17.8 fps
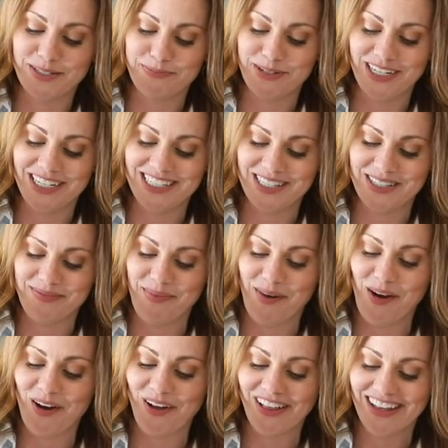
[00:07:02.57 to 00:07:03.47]
a pretty
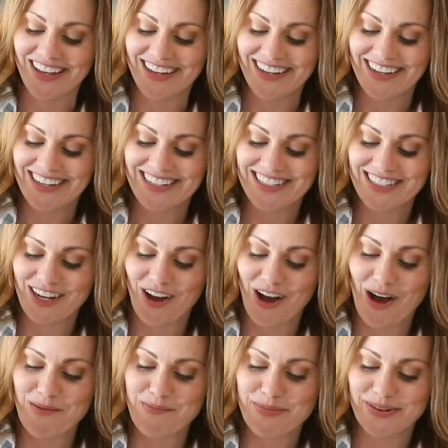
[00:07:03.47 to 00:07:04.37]
small
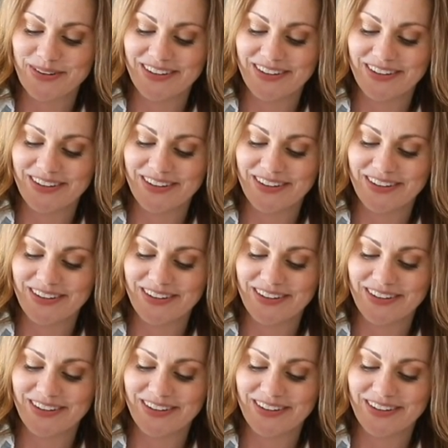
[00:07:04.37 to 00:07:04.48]
top.